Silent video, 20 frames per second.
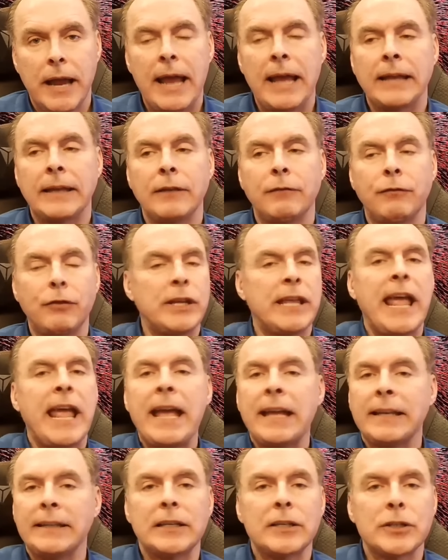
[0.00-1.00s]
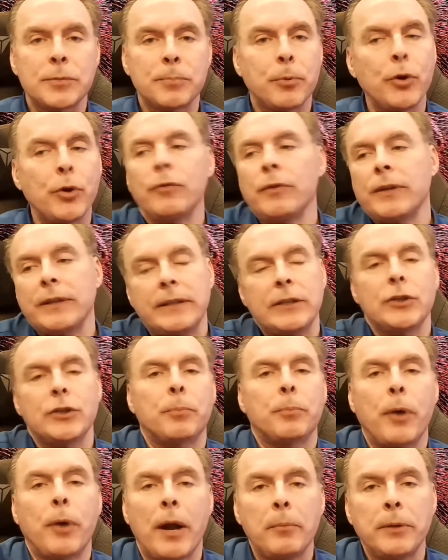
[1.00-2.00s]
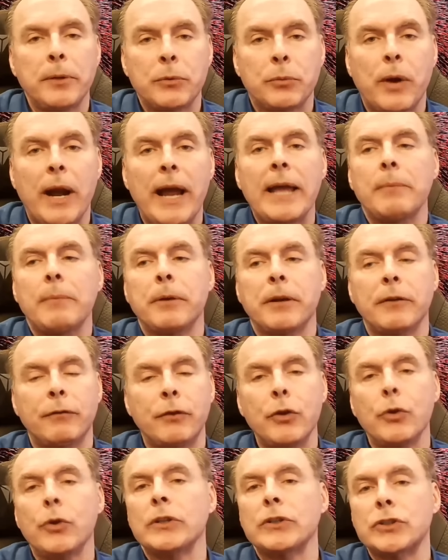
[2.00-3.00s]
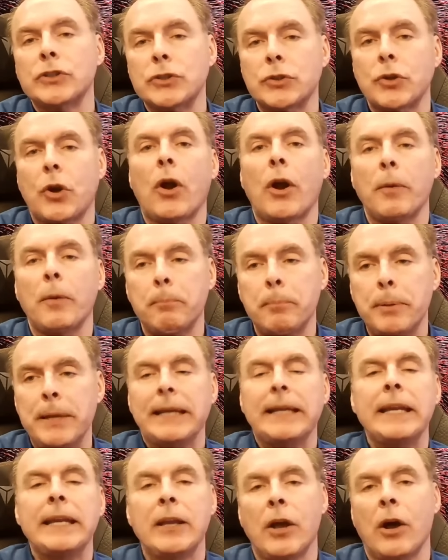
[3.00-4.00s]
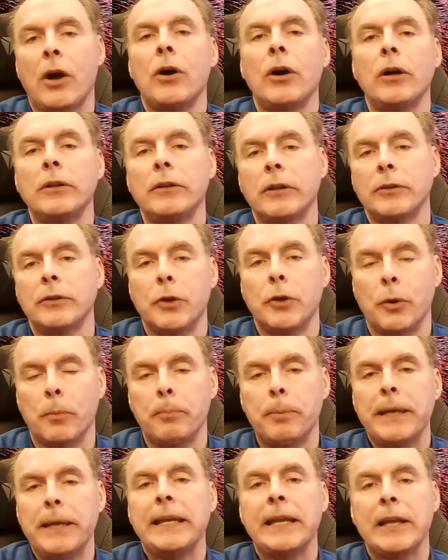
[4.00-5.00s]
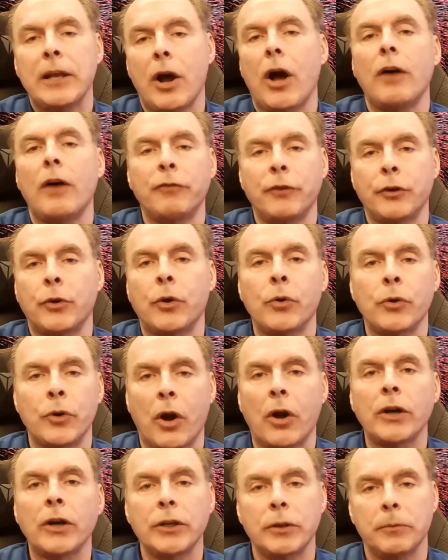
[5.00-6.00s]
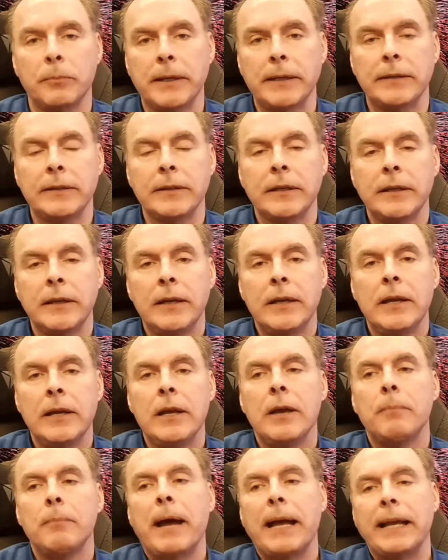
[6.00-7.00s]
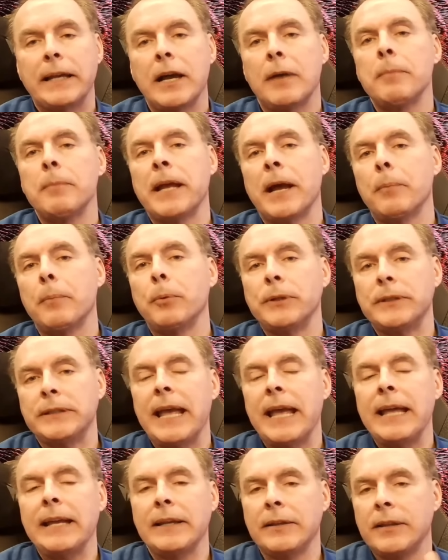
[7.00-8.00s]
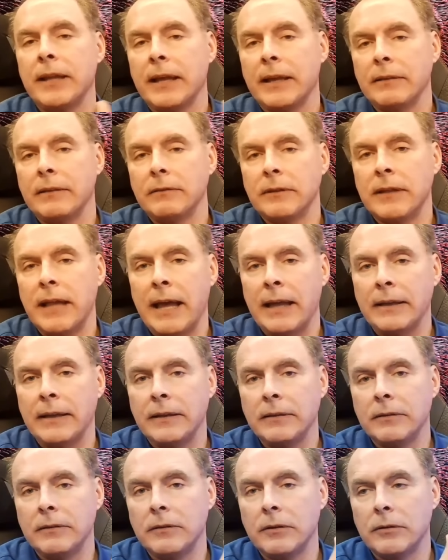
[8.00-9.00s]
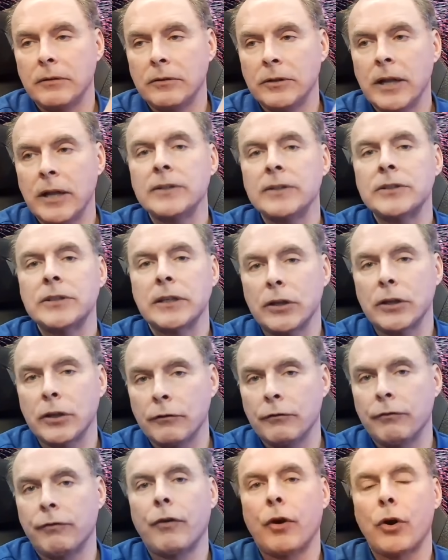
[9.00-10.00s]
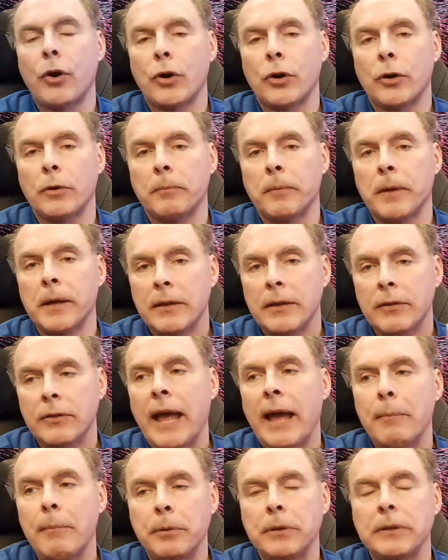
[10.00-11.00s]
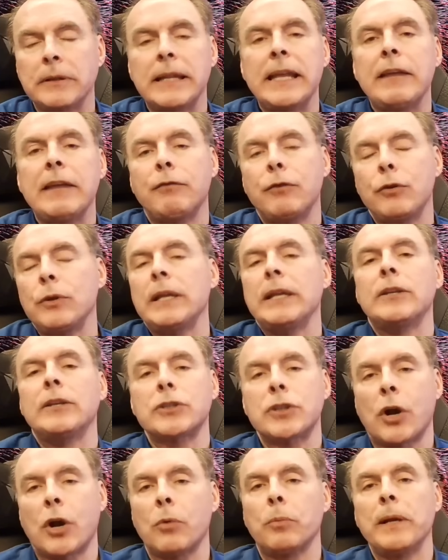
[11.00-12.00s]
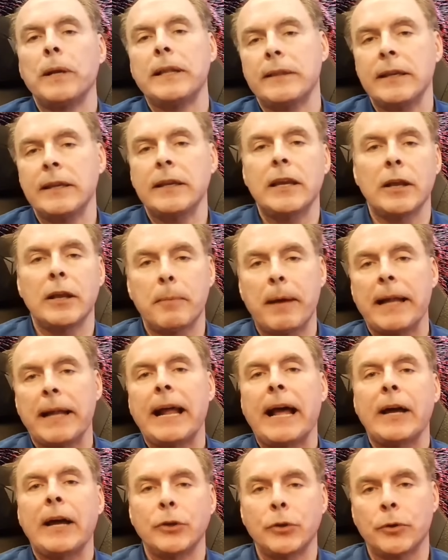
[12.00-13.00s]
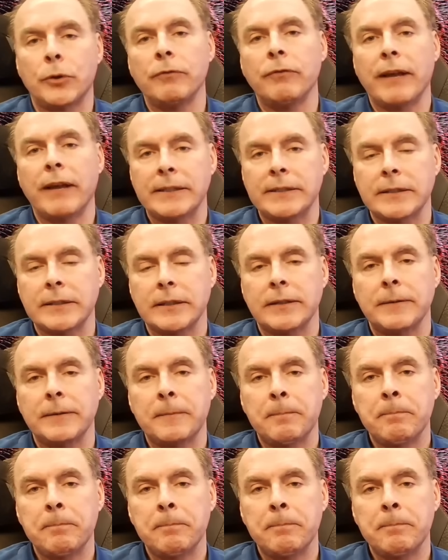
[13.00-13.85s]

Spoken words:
And if you can't disprove it, then you're probably right. But if you can start picking off your own argument by coming up with data that doesn't confirm that belief, you need to start rethinking about how you're investing.